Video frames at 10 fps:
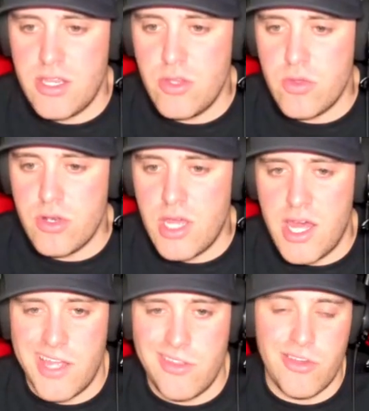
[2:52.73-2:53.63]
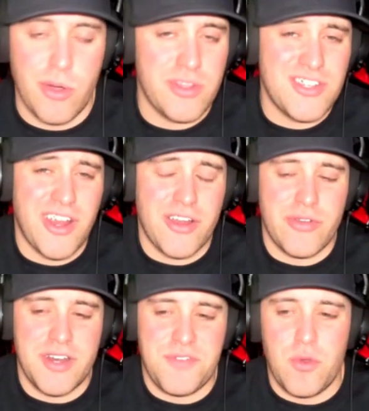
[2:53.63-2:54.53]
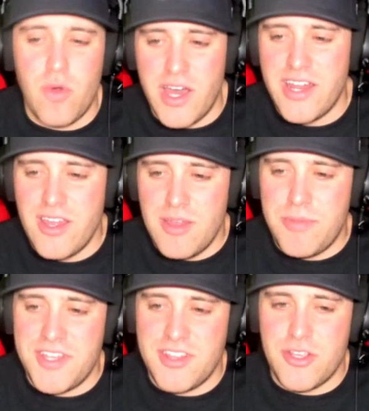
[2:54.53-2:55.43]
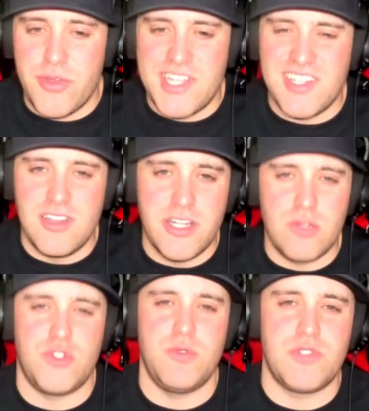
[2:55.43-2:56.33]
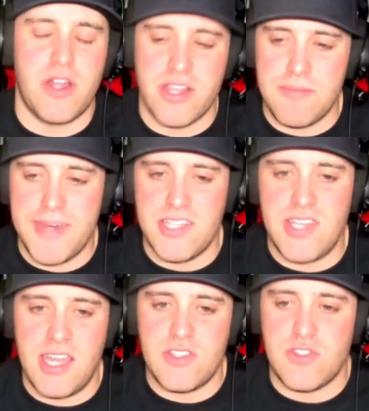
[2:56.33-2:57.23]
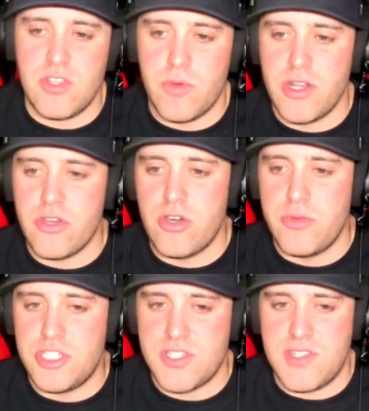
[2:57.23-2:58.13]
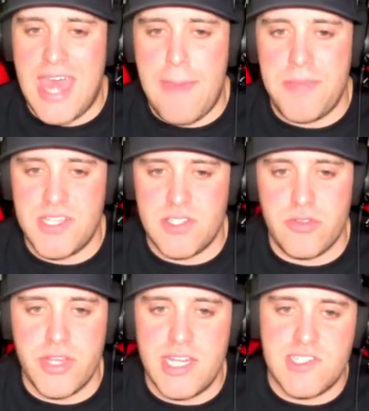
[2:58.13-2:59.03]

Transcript: You can go with a dark green if you want, but the green's a little too dark in my taste, so you want to go with just that basic green.